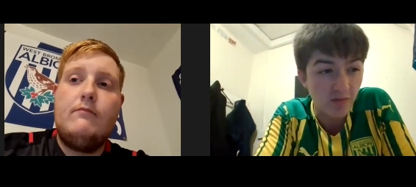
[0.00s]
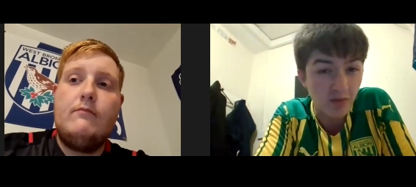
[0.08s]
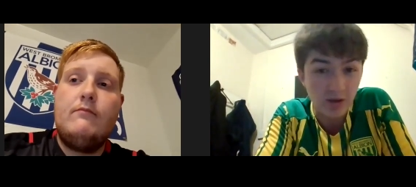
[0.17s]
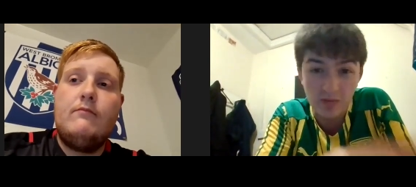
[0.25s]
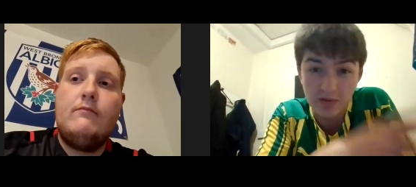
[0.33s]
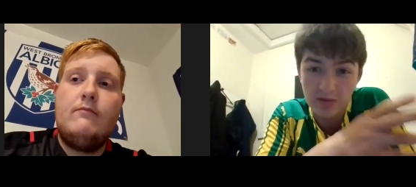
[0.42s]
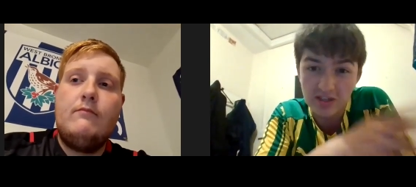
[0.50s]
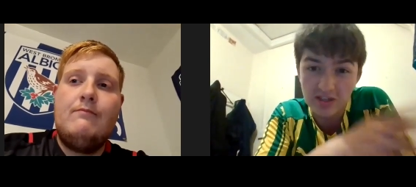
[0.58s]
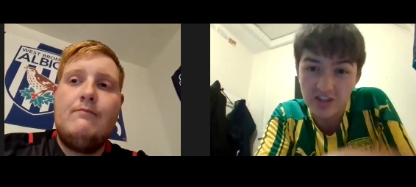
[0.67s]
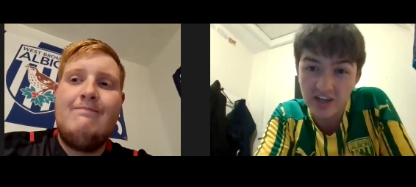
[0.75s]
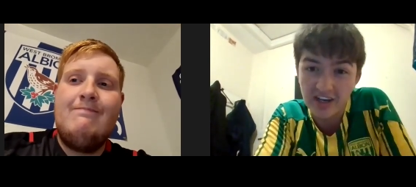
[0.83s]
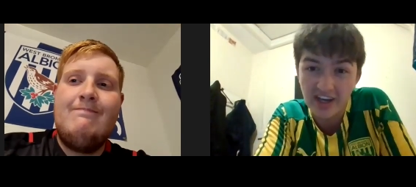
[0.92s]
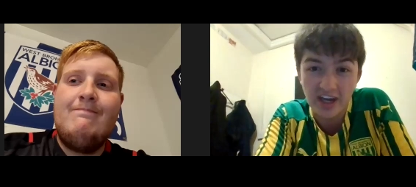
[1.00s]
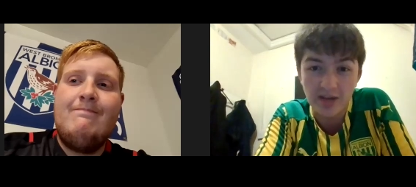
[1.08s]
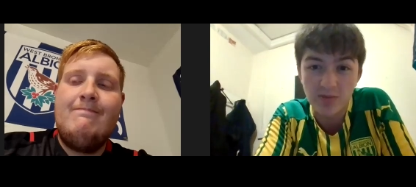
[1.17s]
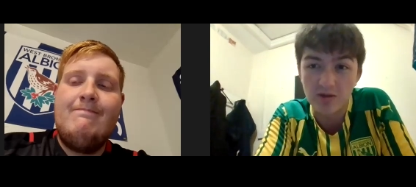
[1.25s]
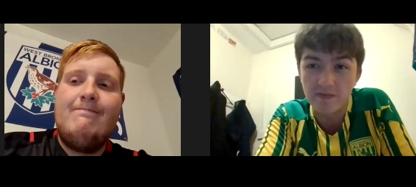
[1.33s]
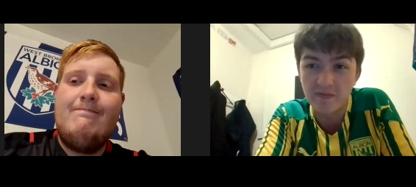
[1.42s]
Speaker 1: We we went to that
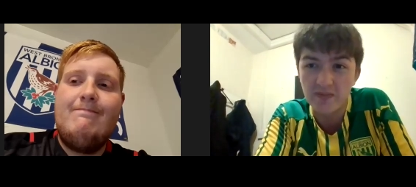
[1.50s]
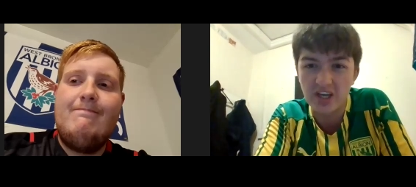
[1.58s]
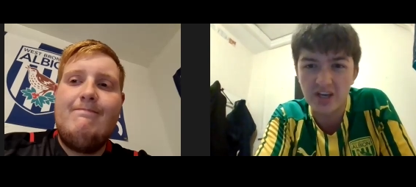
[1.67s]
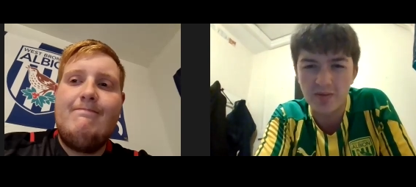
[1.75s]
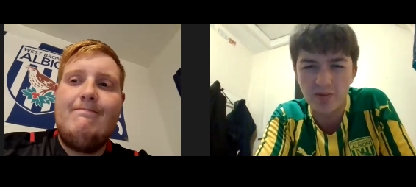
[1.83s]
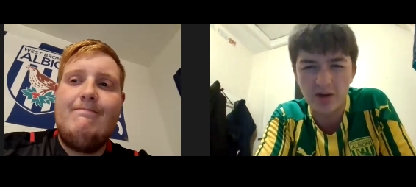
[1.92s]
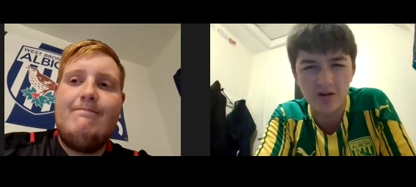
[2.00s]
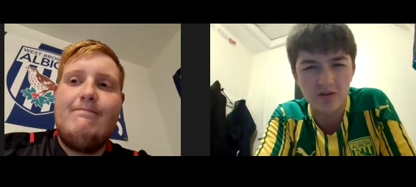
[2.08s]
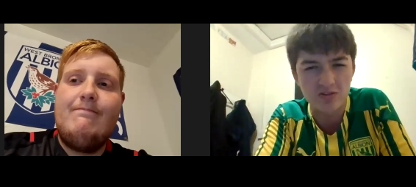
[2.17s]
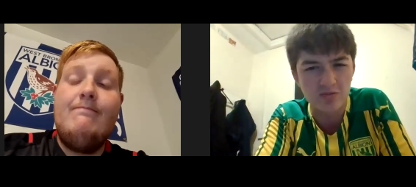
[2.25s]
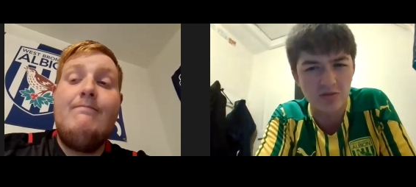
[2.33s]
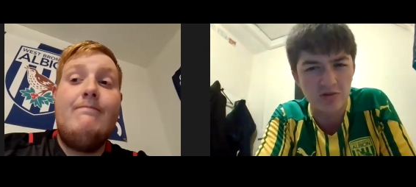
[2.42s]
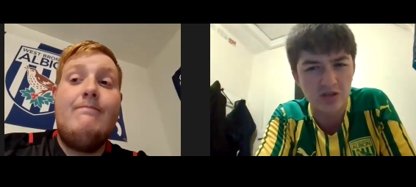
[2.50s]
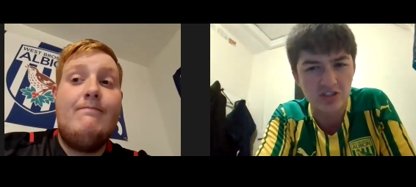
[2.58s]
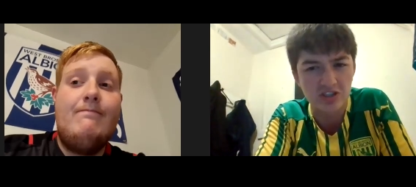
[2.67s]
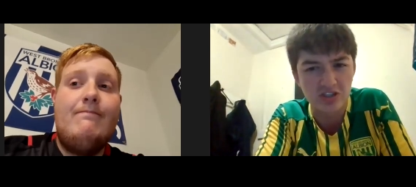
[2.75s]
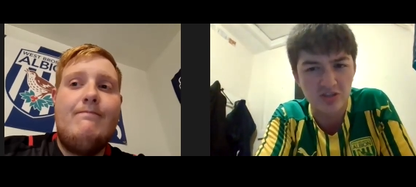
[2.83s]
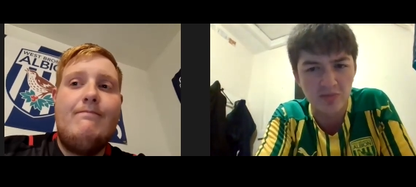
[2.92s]
game and Kipré got mm. some
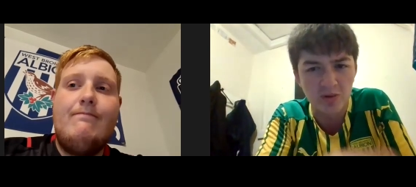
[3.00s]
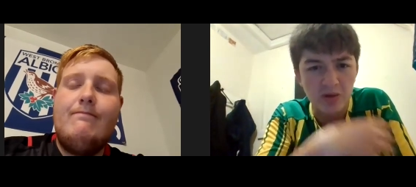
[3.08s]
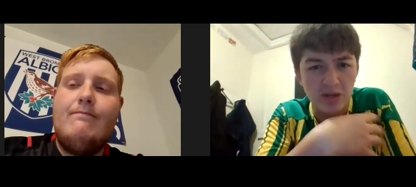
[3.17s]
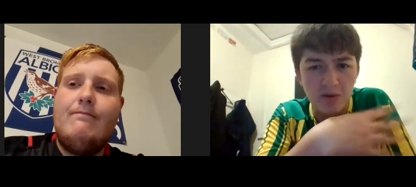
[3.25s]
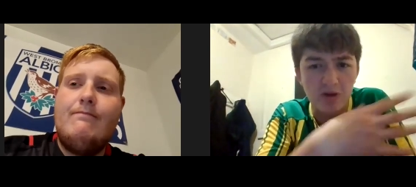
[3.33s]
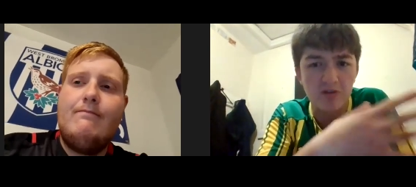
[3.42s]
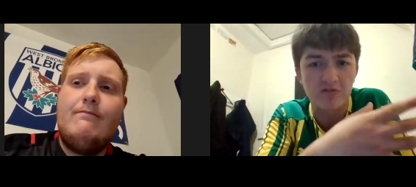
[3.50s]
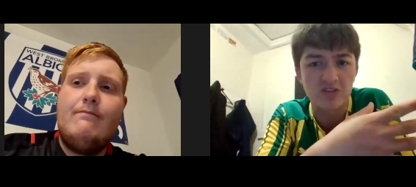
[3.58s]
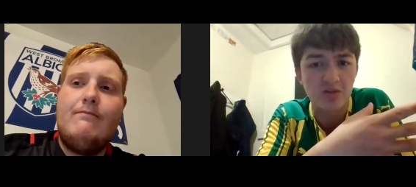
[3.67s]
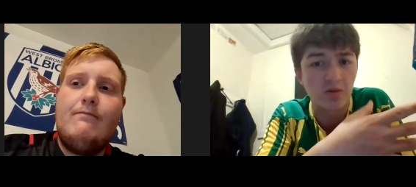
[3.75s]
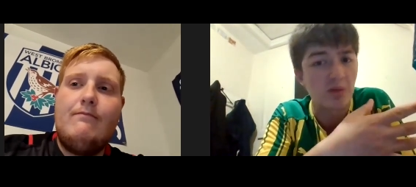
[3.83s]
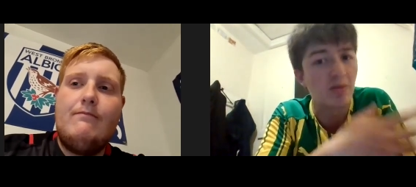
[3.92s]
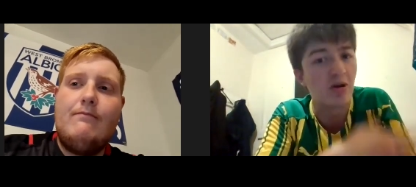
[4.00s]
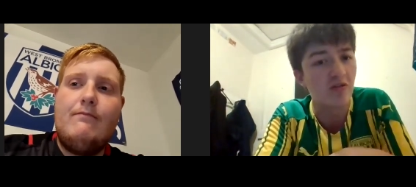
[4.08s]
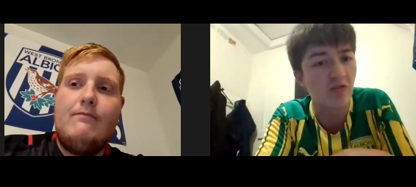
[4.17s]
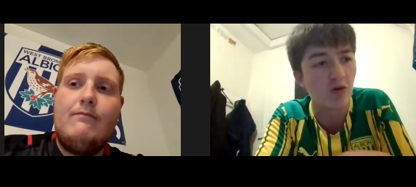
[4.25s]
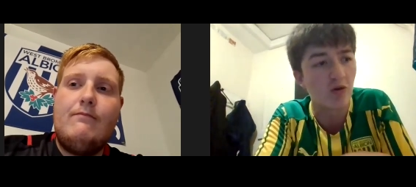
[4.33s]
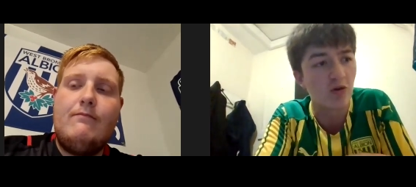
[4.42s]
criticism and we both said we both
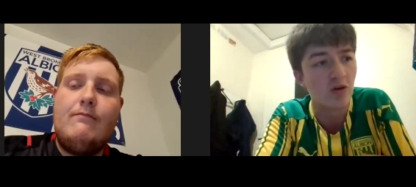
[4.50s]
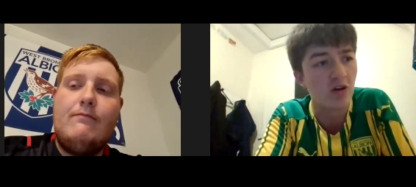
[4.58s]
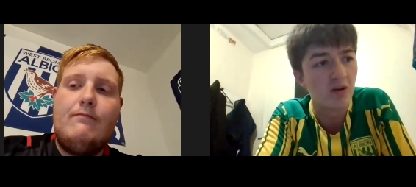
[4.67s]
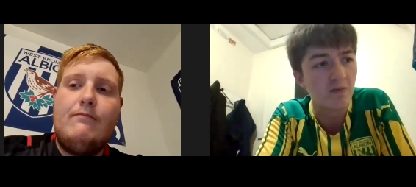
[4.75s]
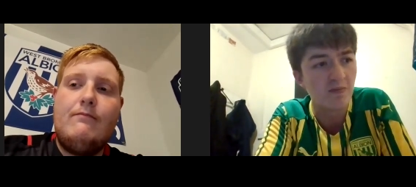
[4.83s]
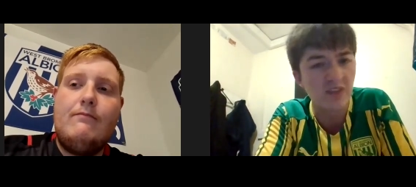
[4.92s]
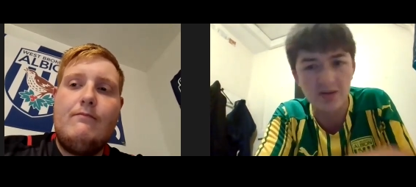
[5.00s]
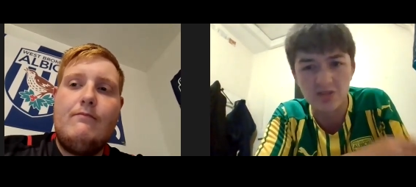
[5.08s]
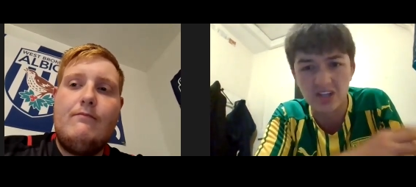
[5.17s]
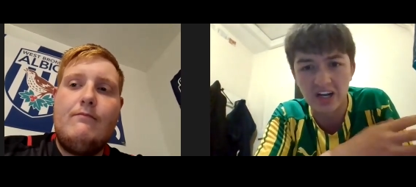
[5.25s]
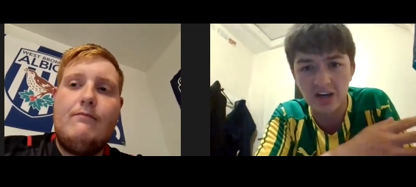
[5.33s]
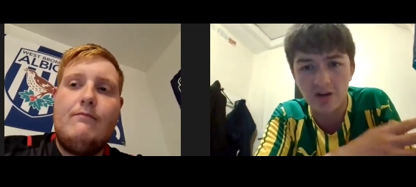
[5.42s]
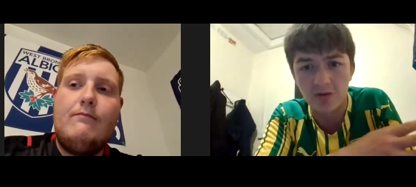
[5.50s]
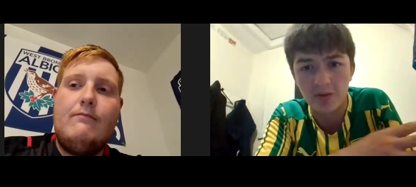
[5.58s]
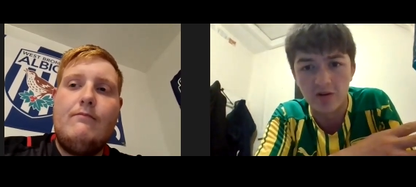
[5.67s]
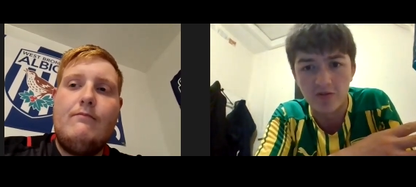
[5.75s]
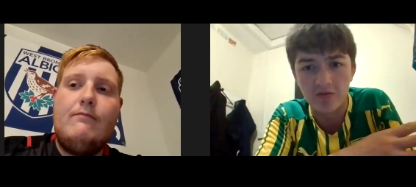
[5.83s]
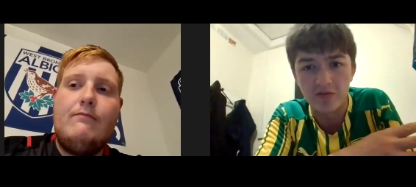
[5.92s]
thought it was a little
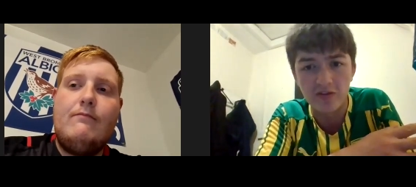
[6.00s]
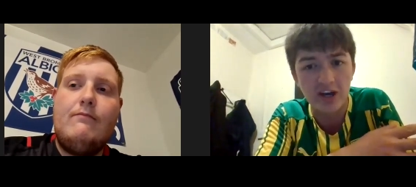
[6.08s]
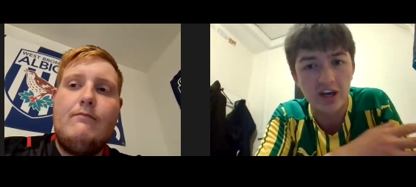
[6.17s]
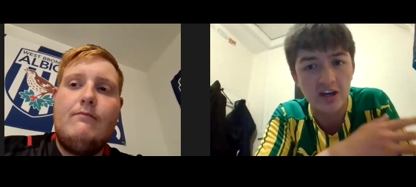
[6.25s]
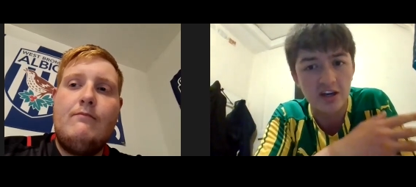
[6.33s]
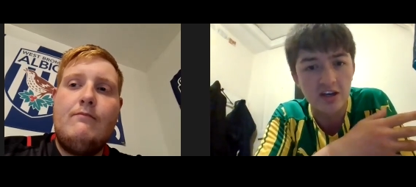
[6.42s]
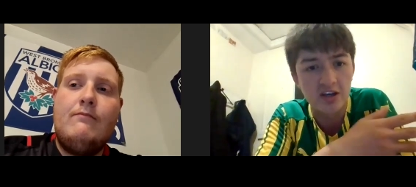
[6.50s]
bit unfair uh,